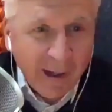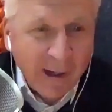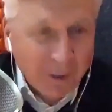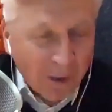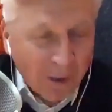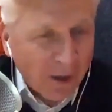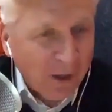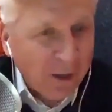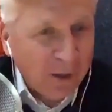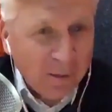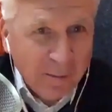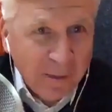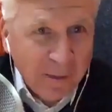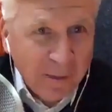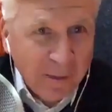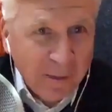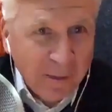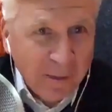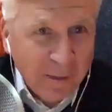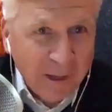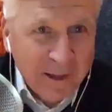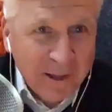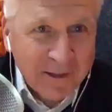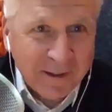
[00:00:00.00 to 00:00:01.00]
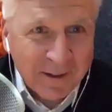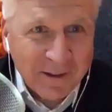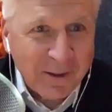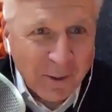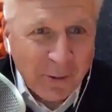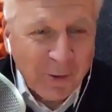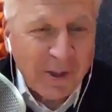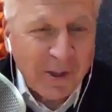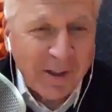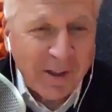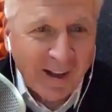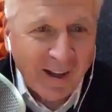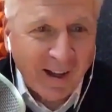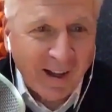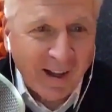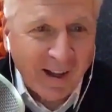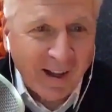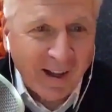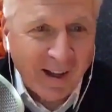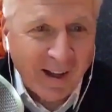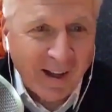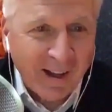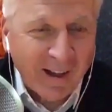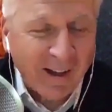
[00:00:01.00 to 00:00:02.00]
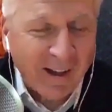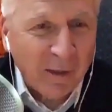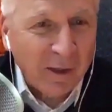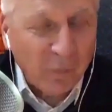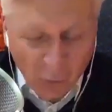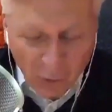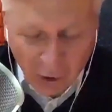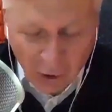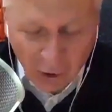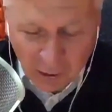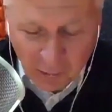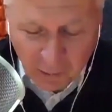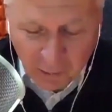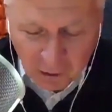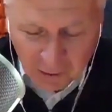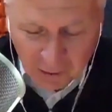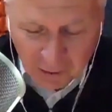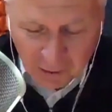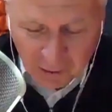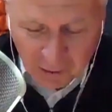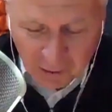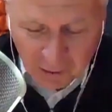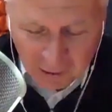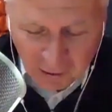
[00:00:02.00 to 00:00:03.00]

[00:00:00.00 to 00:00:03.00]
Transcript: has started a business doing that and being really, really